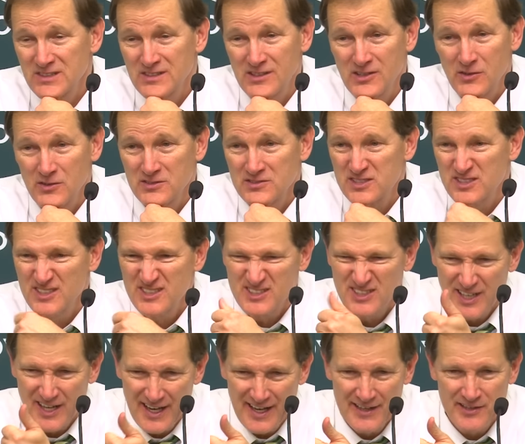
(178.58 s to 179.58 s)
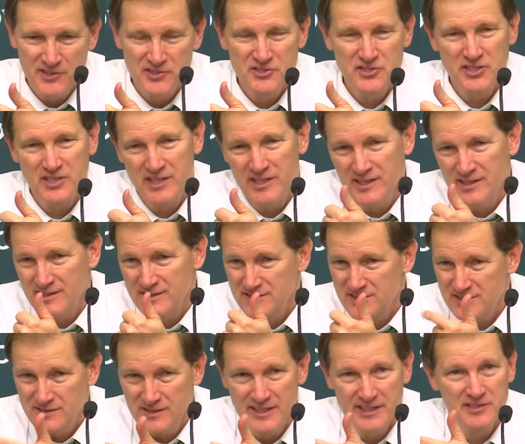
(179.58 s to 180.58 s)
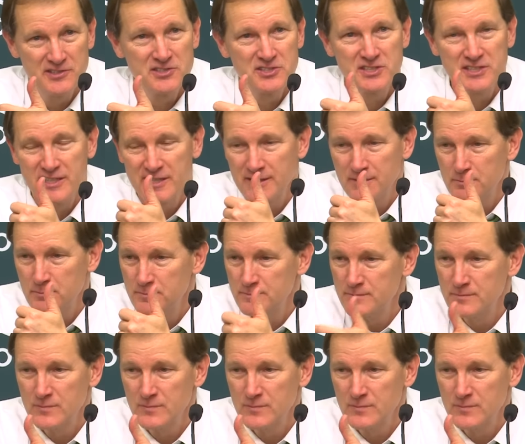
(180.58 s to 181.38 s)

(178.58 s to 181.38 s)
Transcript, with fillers: you know, it's it's energy, it's leadership,